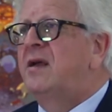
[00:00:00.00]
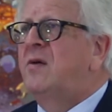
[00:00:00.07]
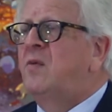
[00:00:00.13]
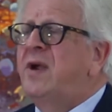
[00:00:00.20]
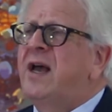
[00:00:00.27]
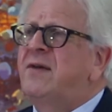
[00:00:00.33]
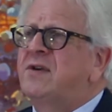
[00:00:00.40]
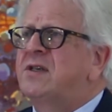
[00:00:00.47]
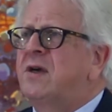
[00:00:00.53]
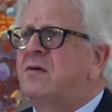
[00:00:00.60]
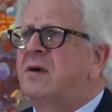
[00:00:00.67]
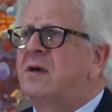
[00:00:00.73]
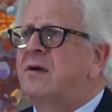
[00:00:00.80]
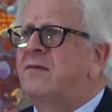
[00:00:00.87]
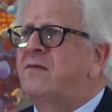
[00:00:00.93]
We have a
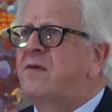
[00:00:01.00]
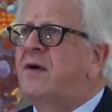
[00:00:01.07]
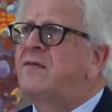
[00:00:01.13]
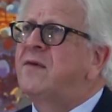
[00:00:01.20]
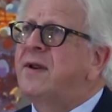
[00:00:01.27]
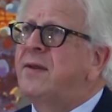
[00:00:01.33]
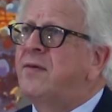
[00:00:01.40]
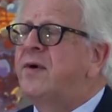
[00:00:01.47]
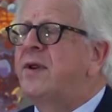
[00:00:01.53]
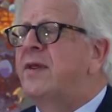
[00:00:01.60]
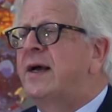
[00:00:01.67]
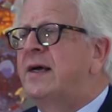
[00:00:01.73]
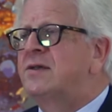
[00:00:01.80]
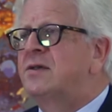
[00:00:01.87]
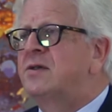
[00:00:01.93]
total of roughly
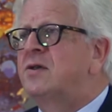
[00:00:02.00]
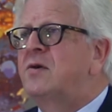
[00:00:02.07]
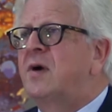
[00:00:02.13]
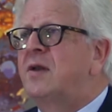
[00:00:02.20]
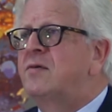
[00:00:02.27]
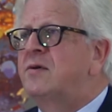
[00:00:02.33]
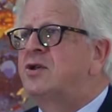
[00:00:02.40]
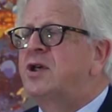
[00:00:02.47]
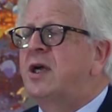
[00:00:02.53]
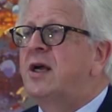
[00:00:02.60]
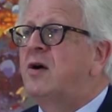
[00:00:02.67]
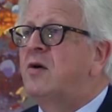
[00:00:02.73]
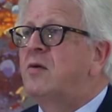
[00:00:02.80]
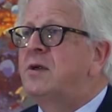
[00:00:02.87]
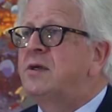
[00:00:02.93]
3,200
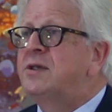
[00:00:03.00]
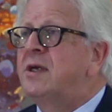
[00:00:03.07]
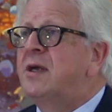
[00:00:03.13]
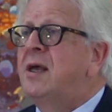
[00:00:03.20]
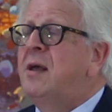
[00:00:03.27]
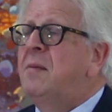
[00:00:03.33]
shareholders,